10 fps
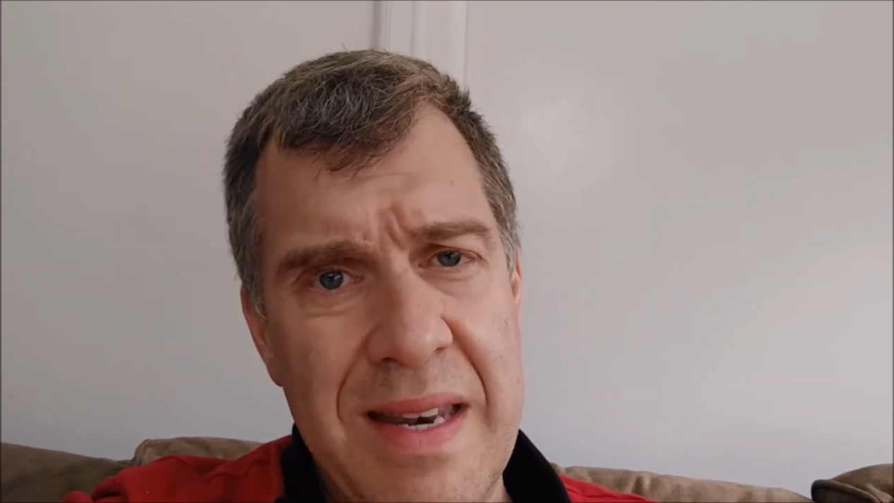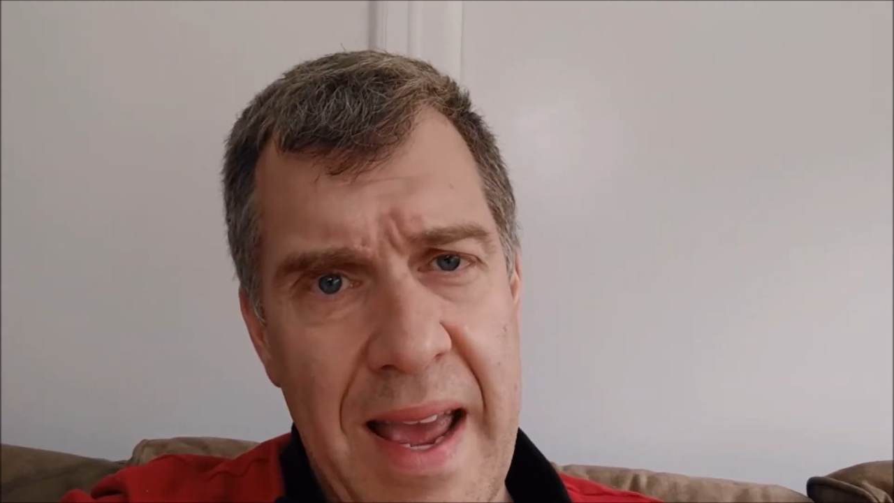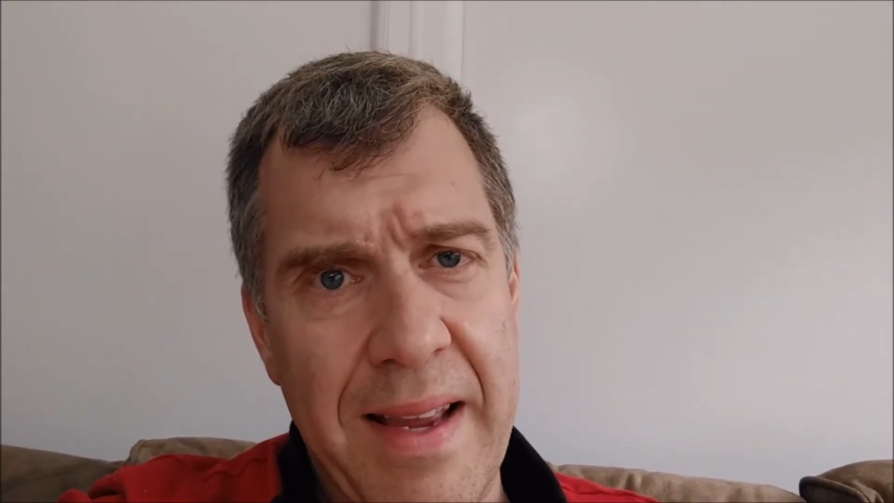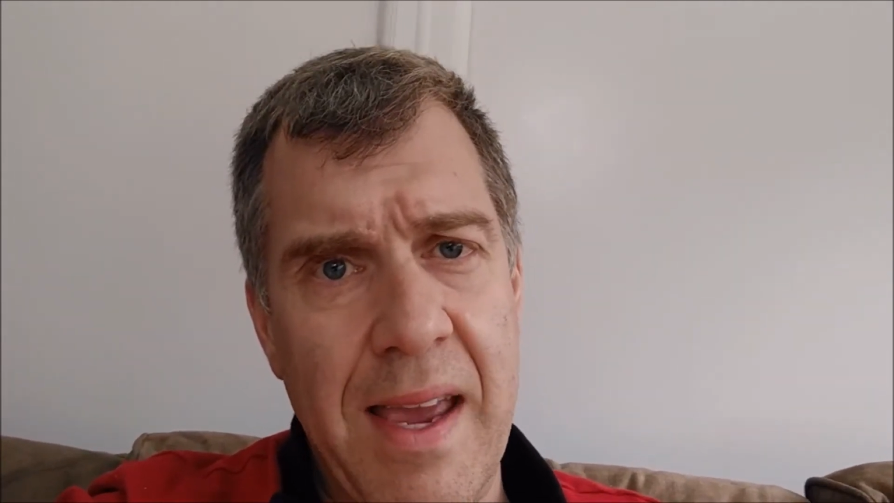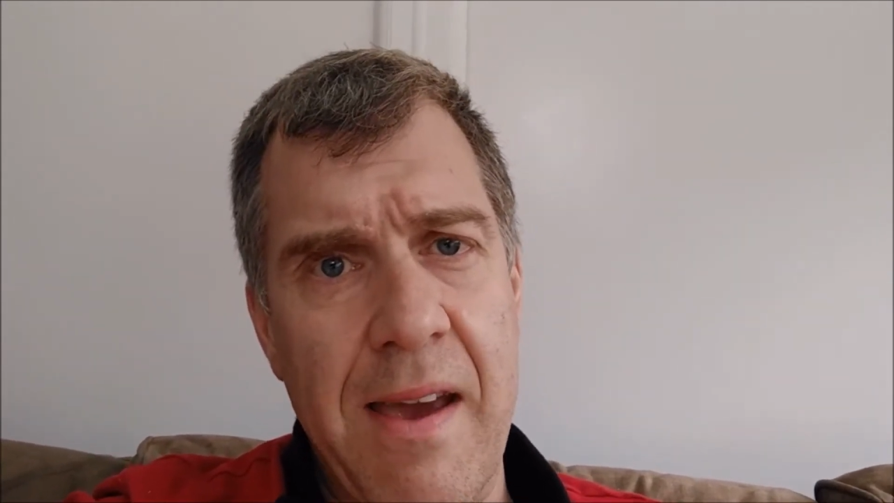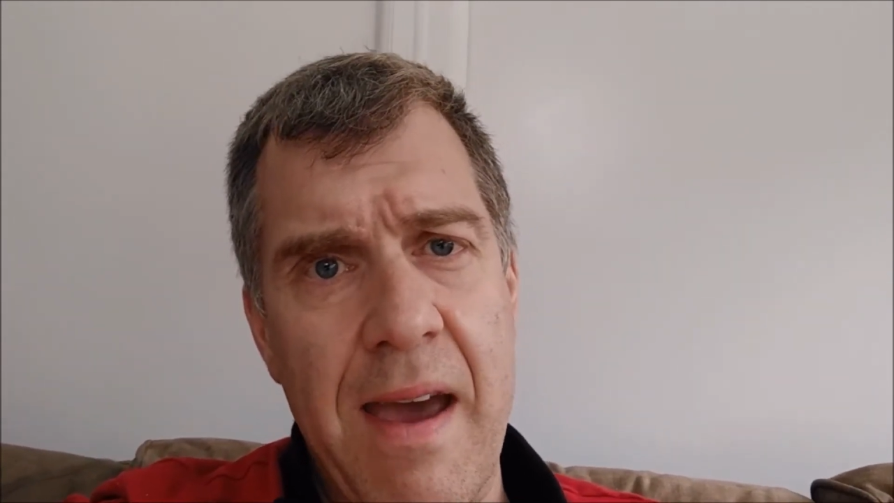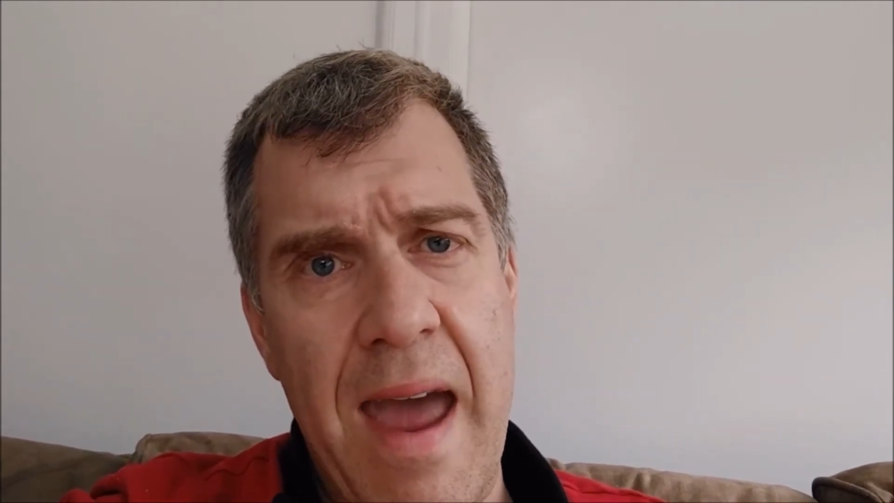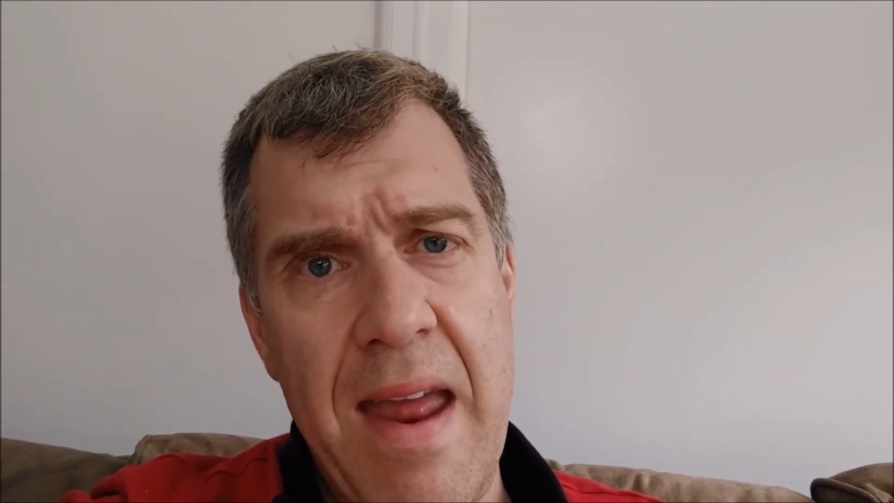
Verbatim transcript: Netgear